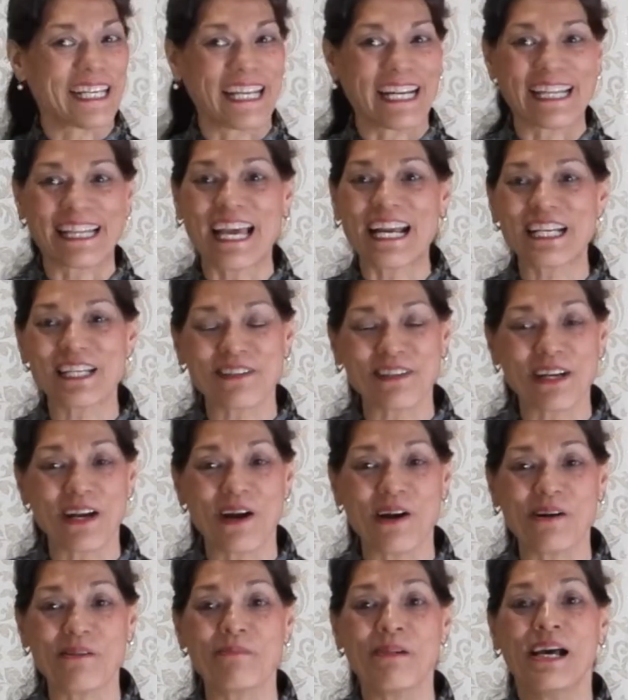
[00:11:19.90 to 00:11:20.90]
get a luxury
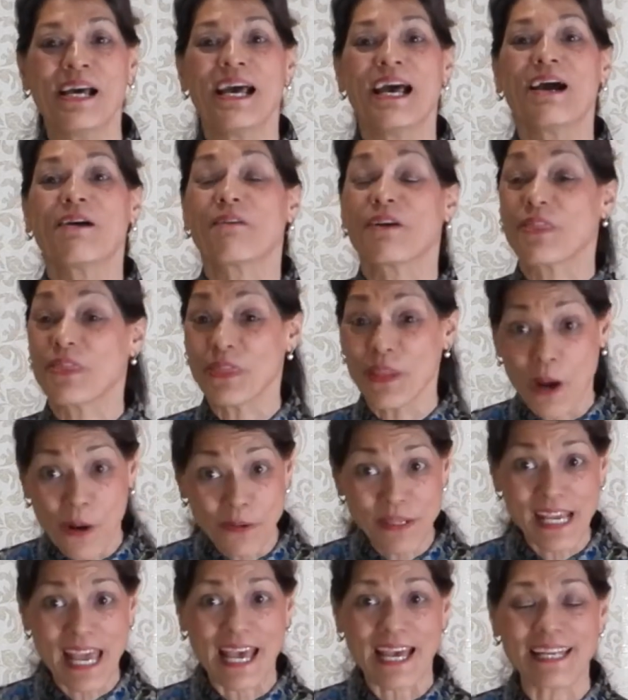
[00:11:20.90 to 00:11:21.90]
home with no
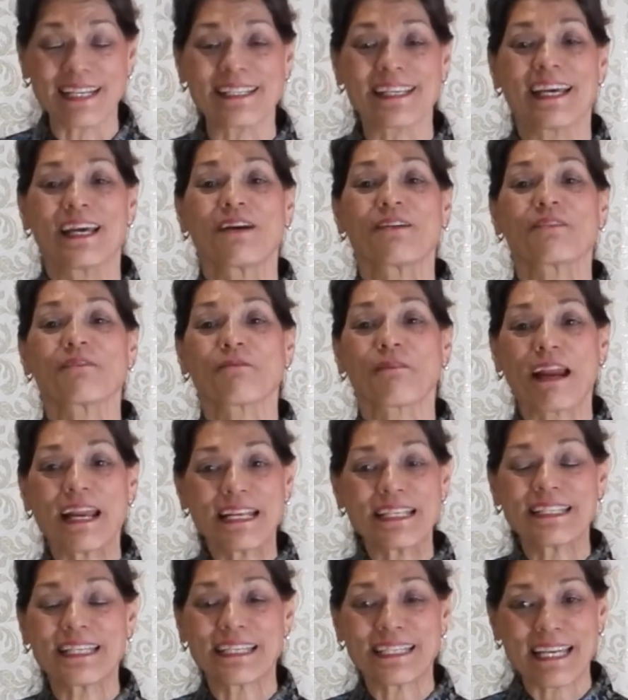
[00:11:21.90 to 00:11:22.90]
debt,
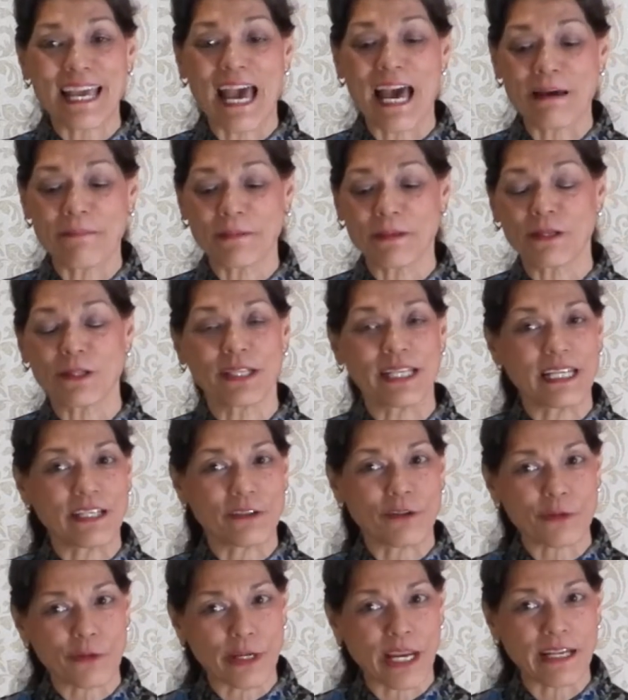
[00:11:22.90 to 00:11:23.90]
raising capital in
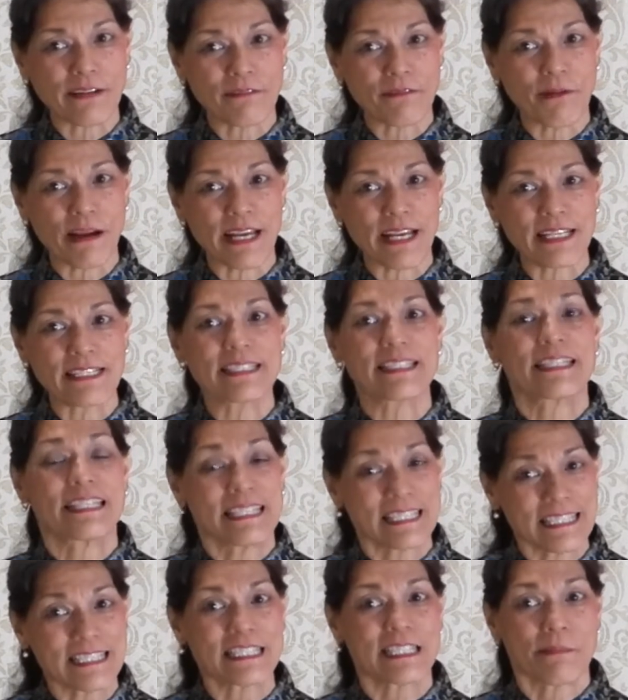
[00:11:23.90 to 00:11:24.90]
creative ways,
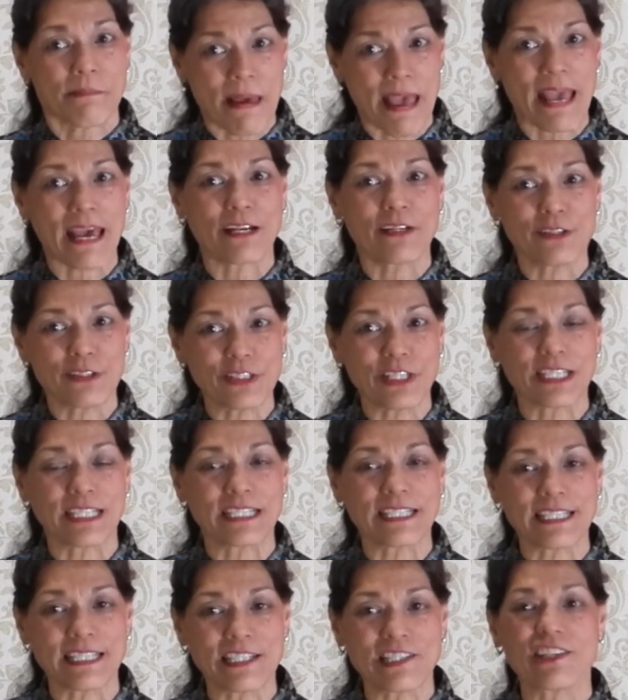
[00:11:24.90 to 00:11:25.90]
this is the man who's going to
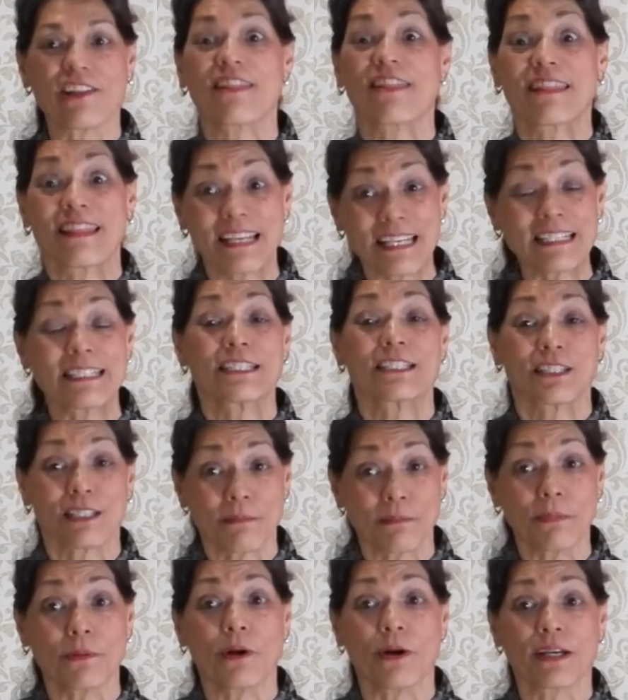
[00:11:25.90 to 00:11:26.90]
teach it. This is the
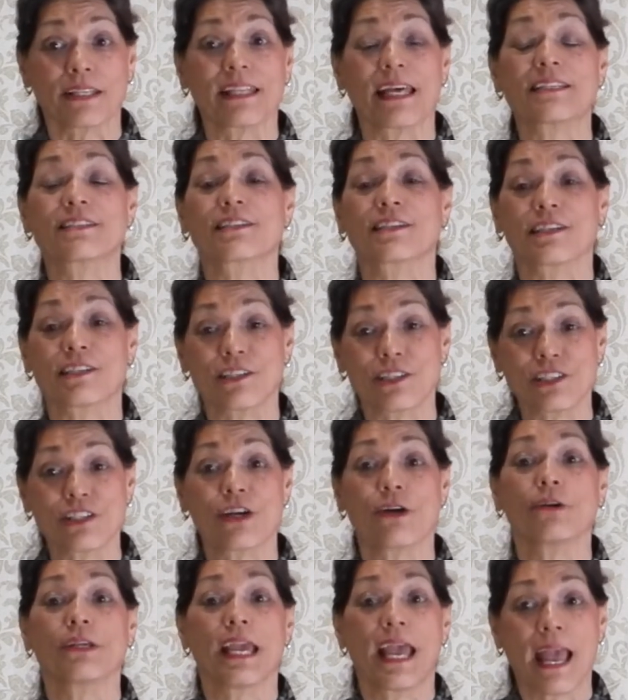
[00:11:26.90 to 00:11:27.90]
book that's going to
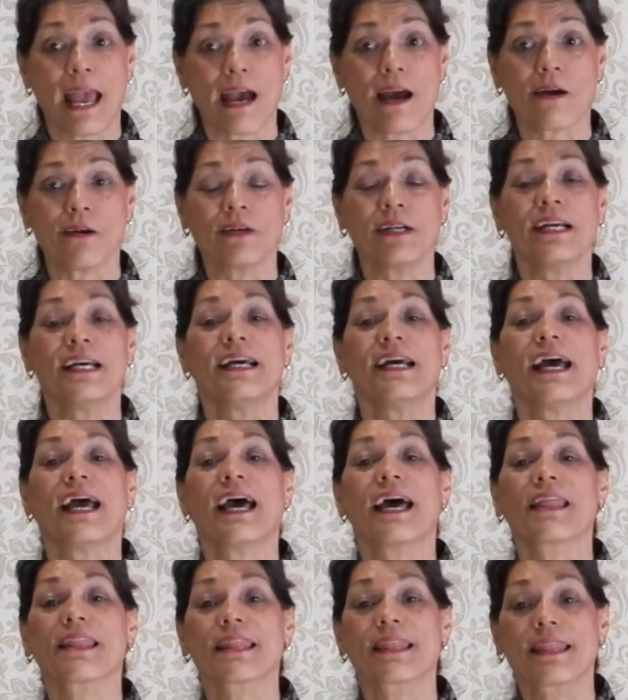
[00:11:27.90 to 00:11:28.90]
show you how.
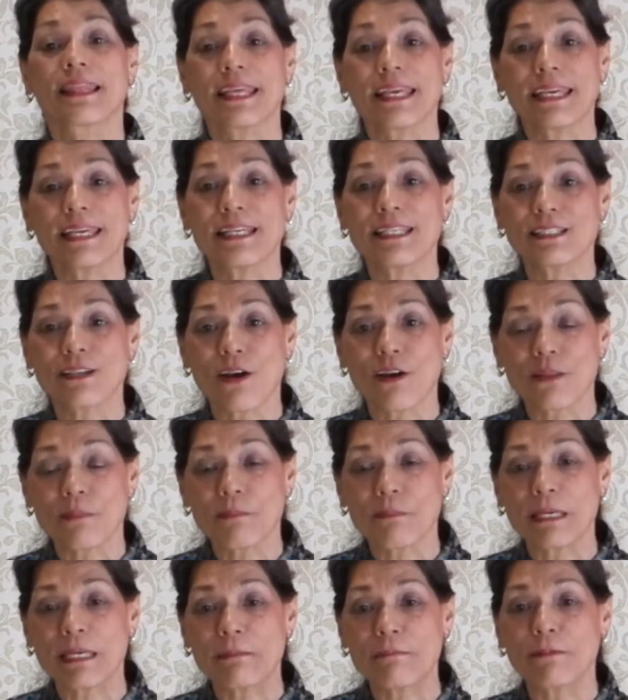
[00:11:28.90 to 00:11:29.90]
And these are the
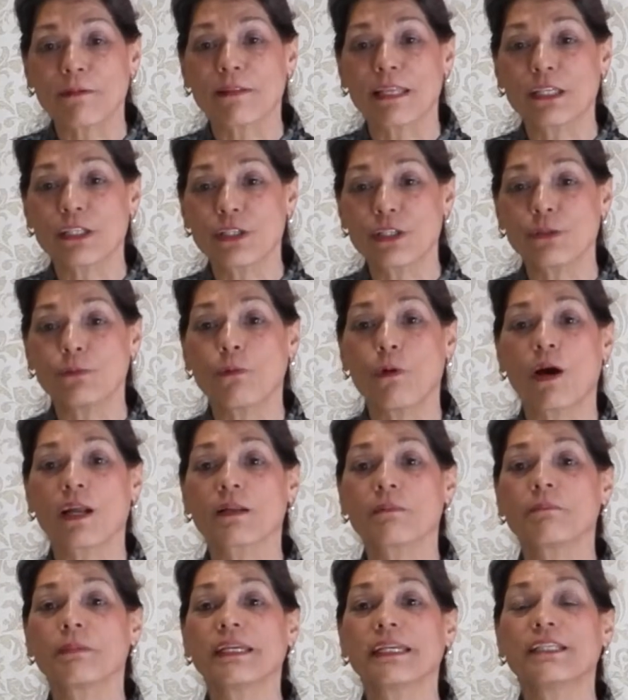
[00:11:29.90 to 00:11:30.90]
people that you
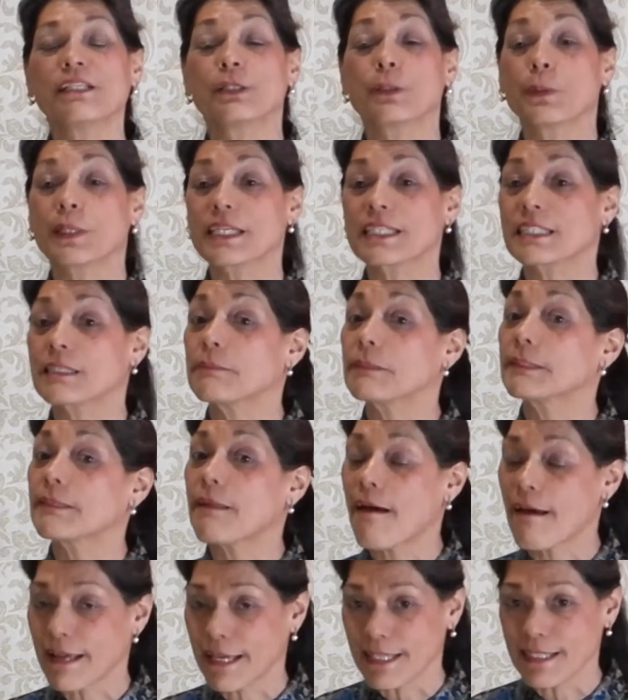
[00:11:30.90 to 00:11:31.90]
want to be doing some
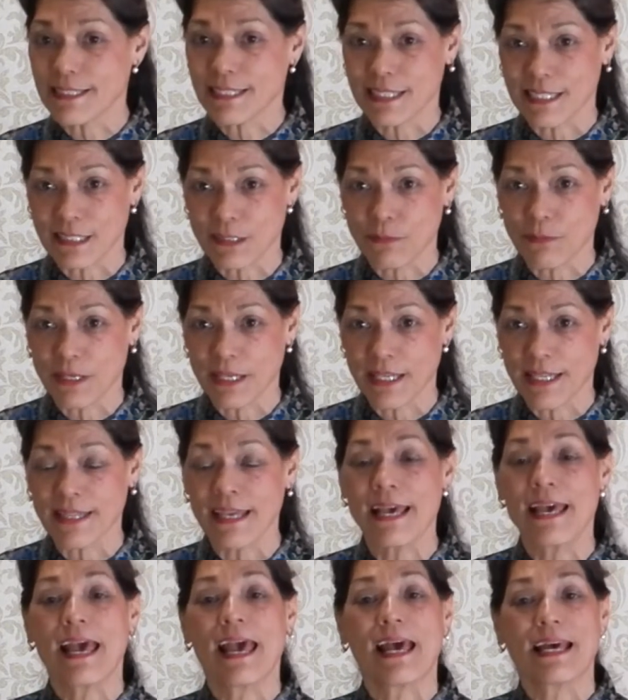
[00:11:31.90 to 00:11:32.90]
alliances with
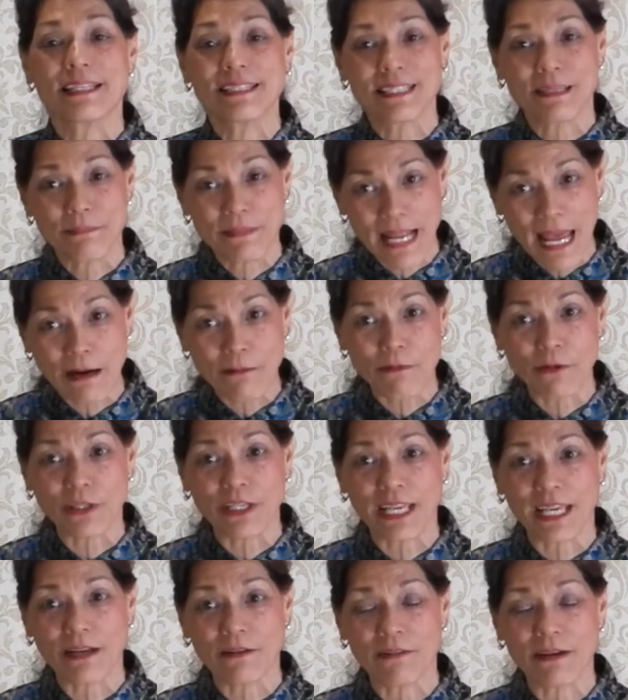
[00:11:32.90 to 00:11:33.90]
and some
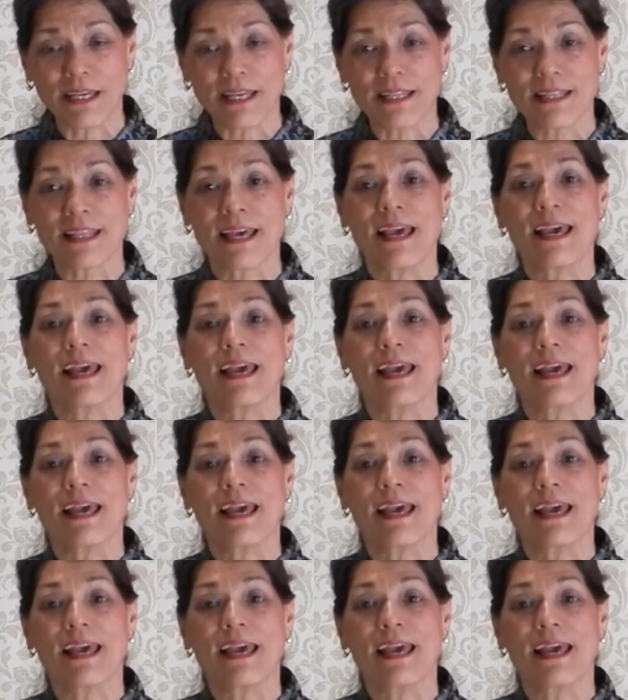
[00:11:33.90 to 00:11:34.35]
networking with.